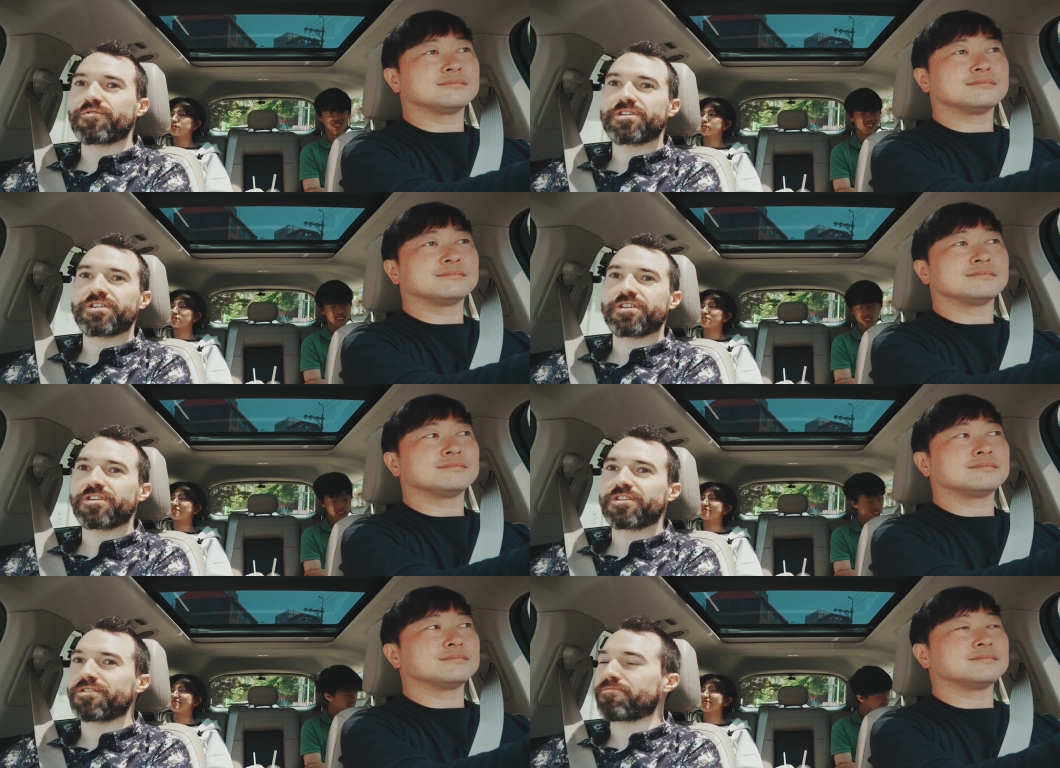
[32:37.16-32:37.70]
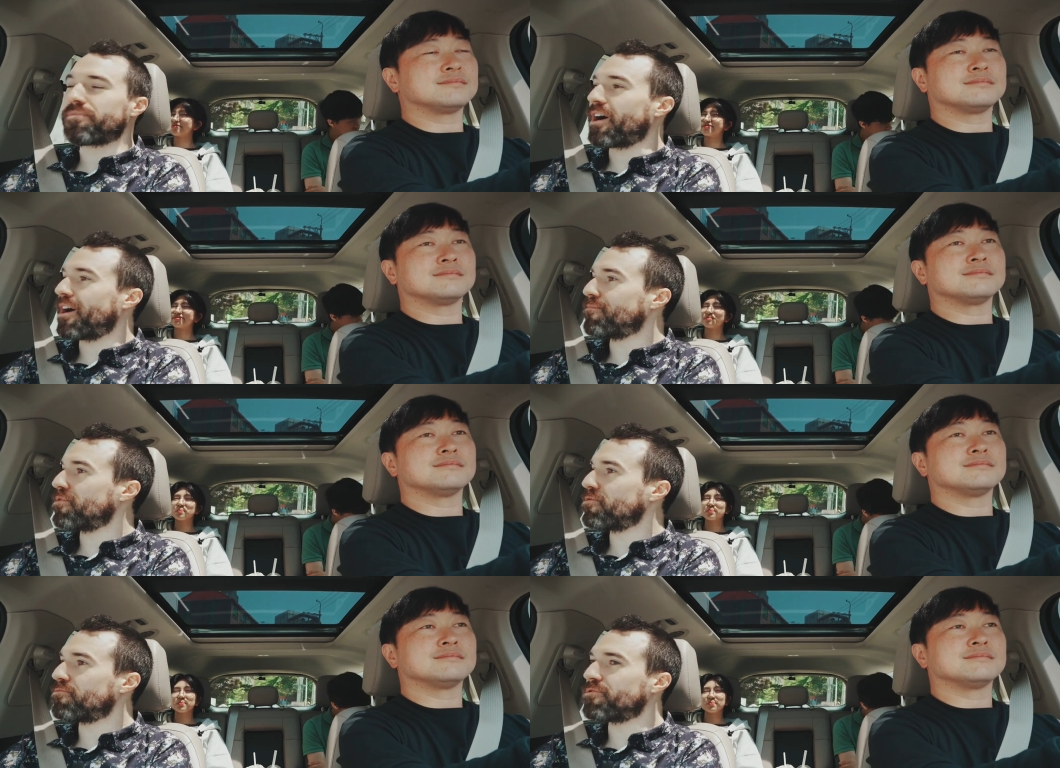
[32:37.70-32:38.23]
Speaker 1: we did, the
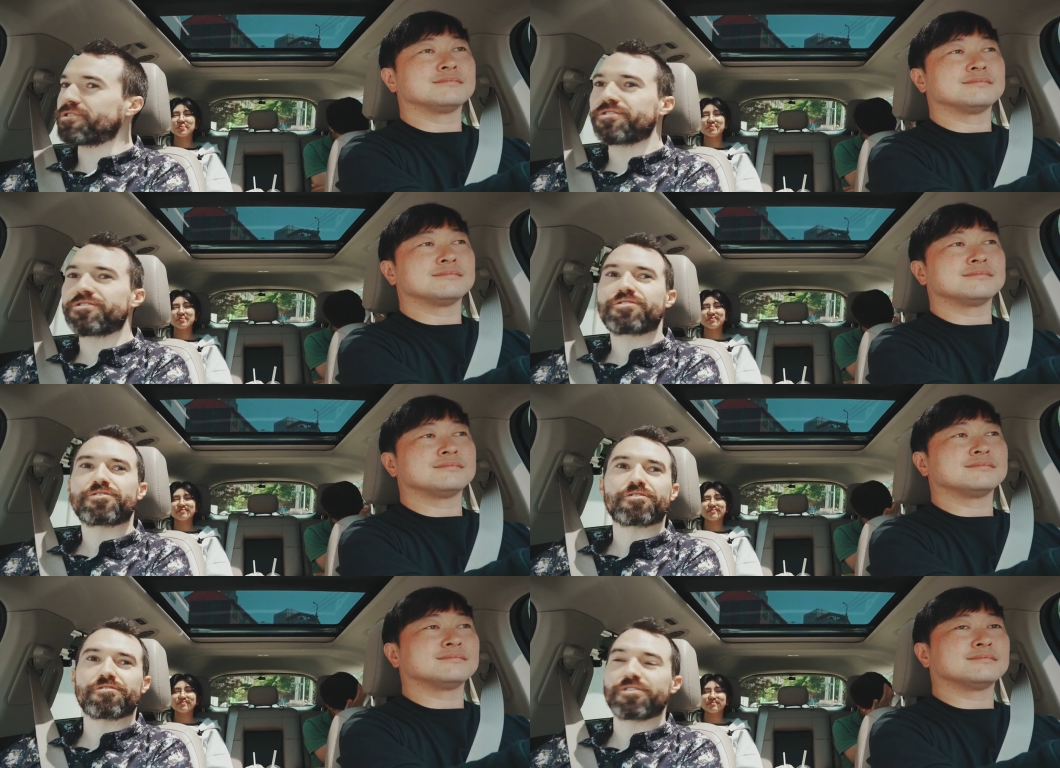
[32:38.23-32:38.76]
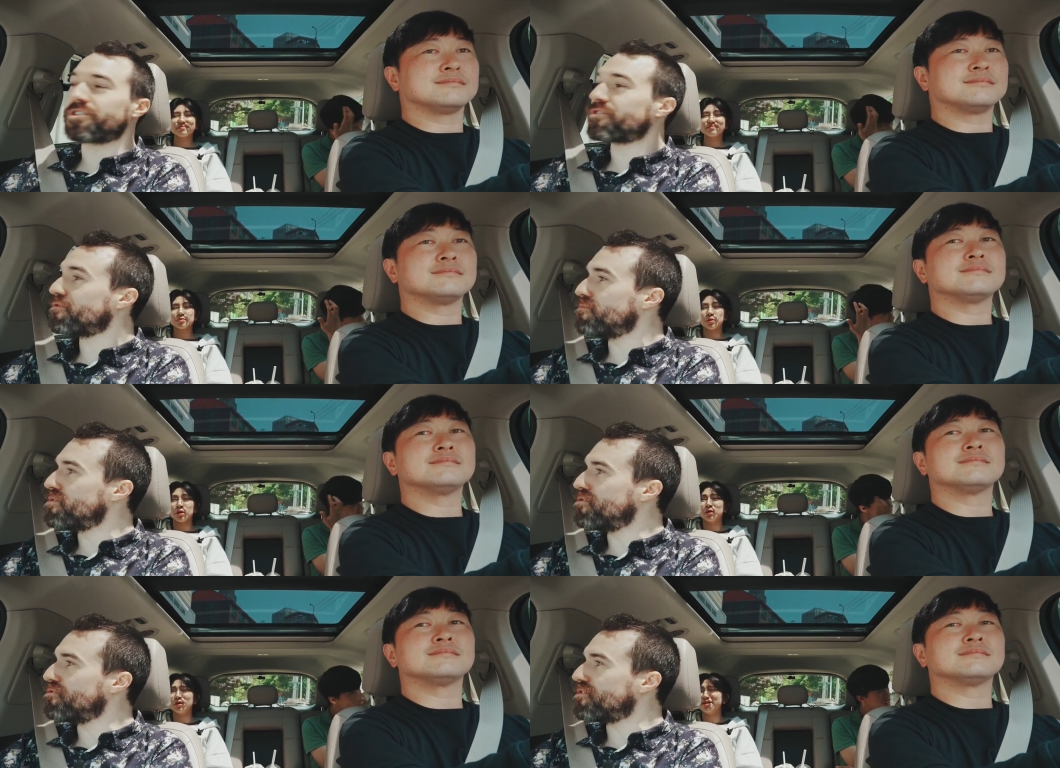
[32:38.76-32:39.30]
Bible would deter us from
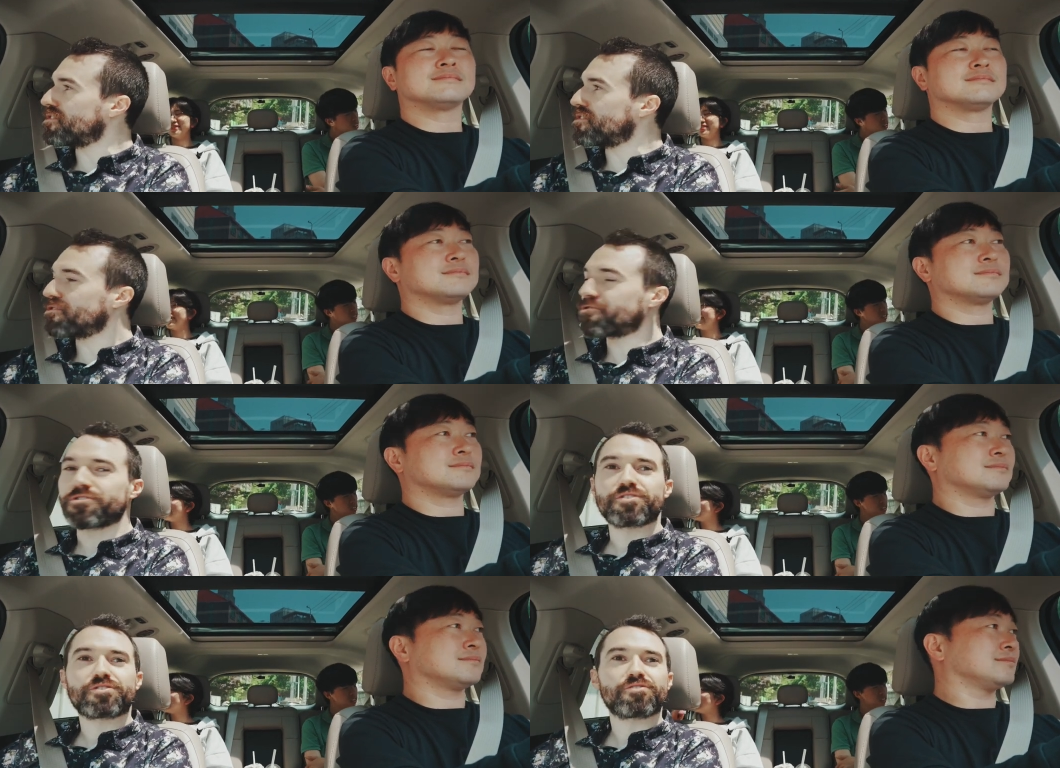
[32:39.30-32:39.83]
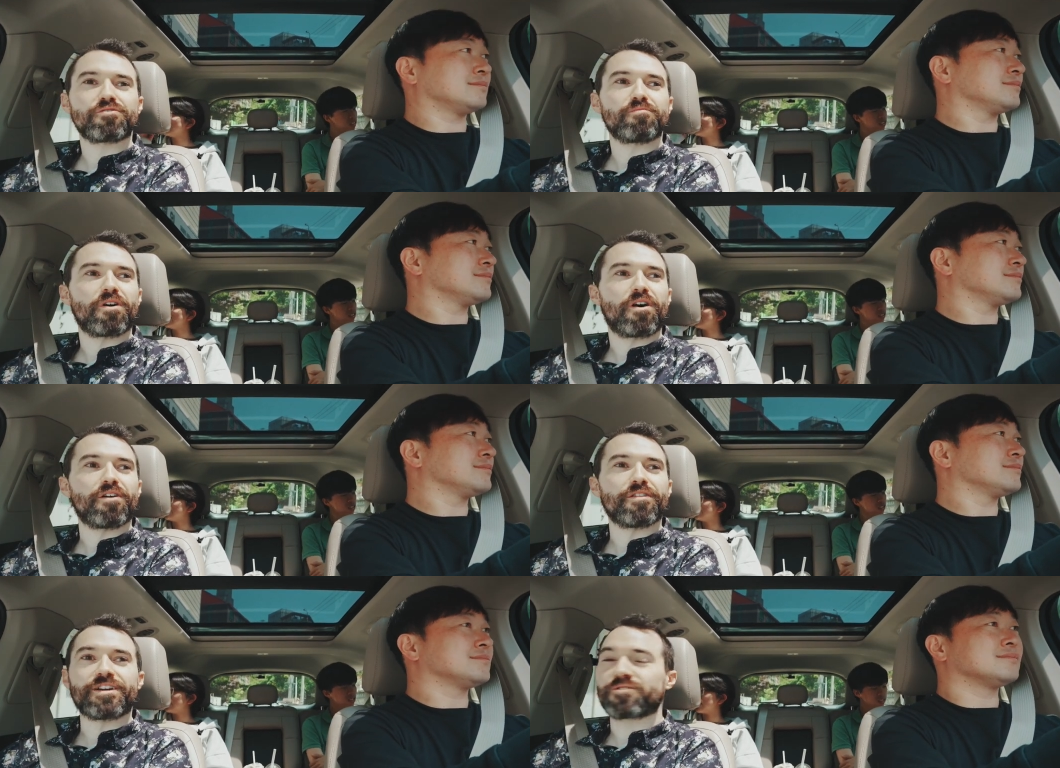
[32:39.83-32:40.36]
using a crystal
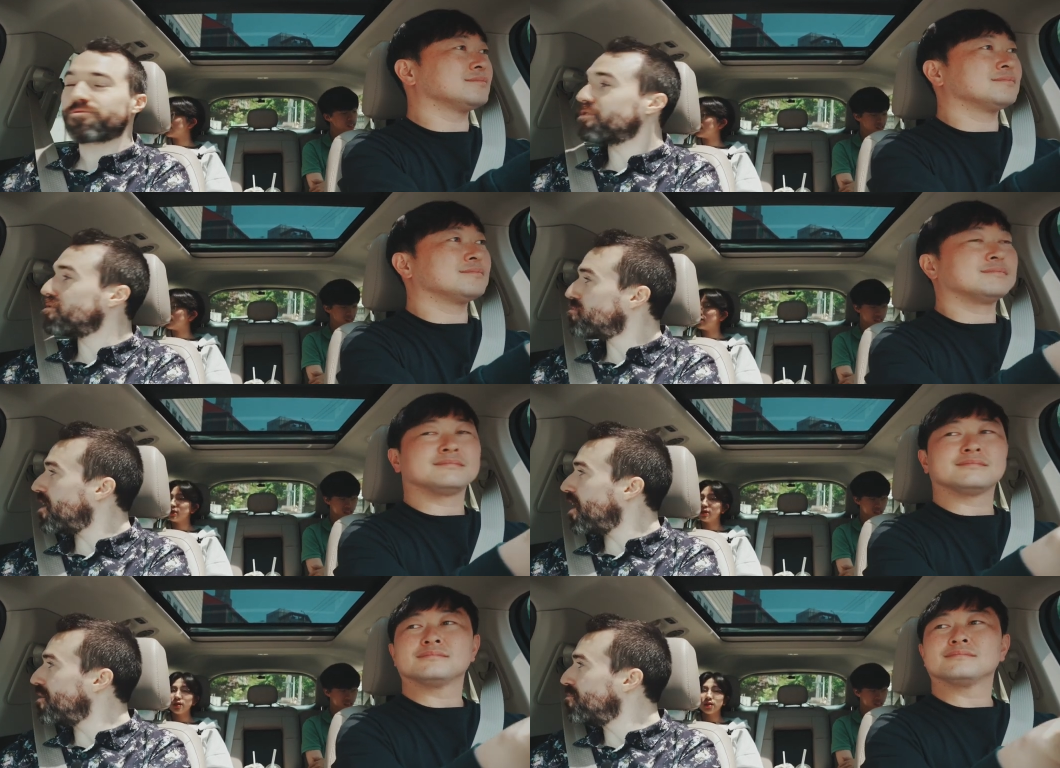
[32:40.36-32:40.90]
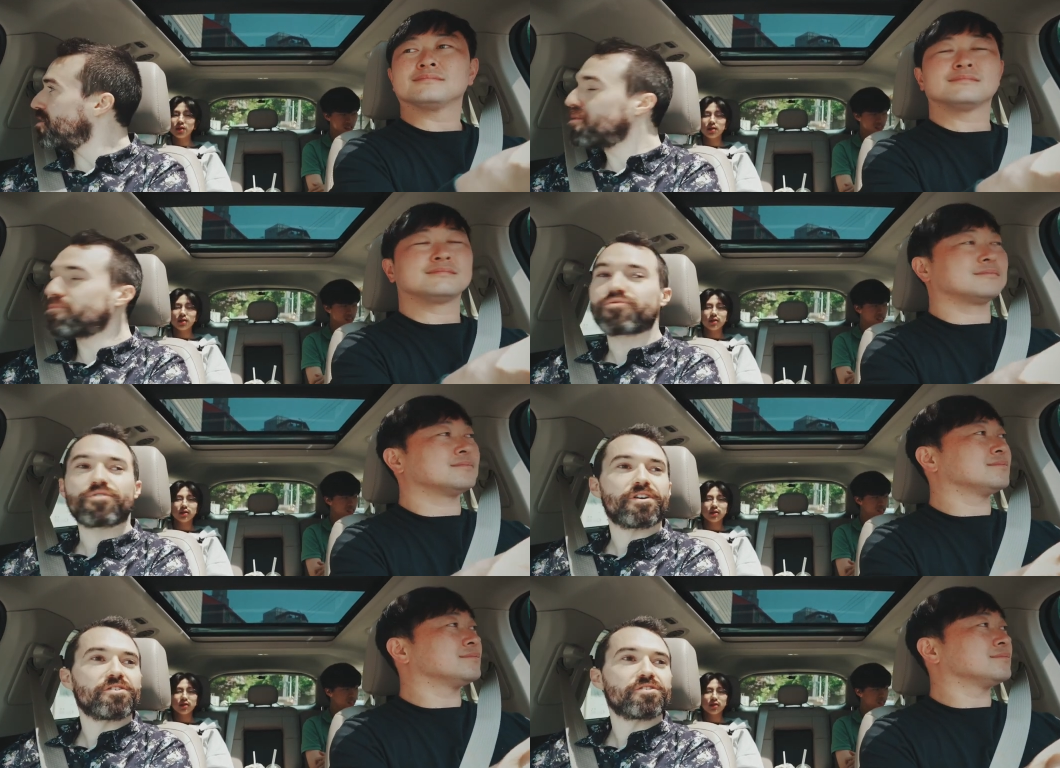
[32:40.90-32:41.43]
ball. That's what the Bible and
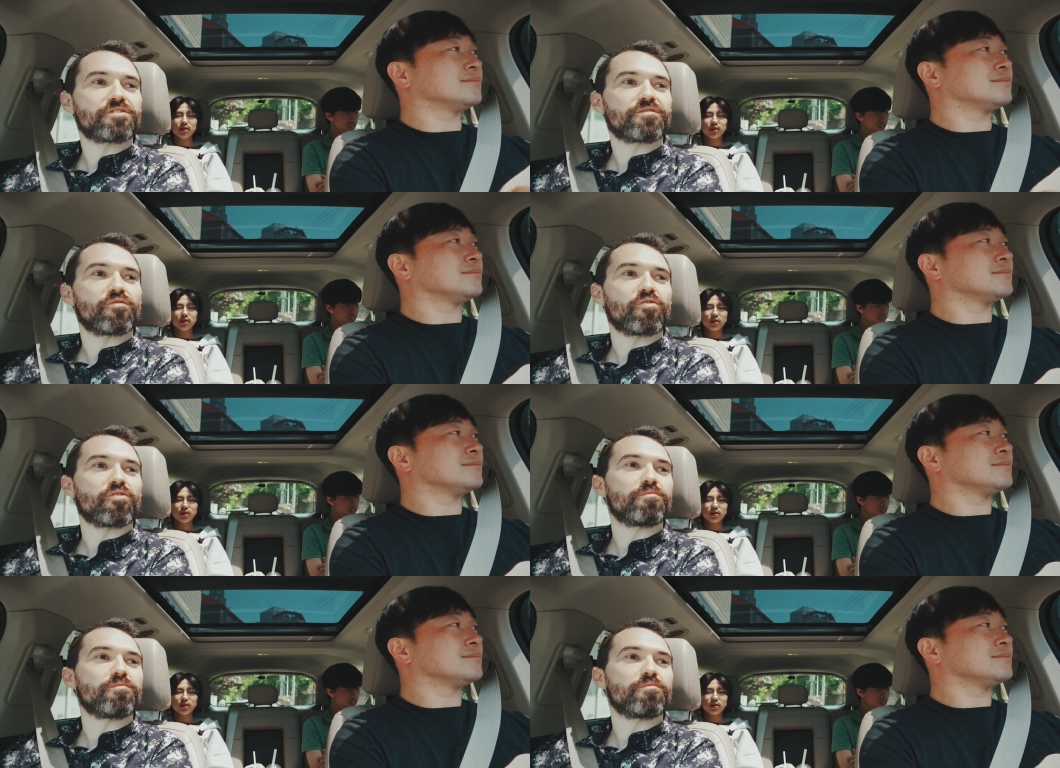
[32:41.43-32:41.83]
prayer is for.